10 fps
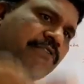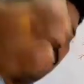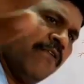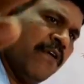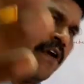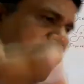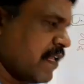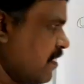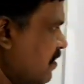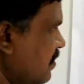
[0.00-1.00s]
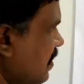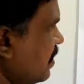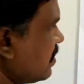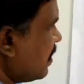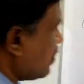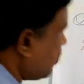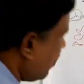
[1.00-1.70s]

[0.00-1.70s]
to another. See the structure. So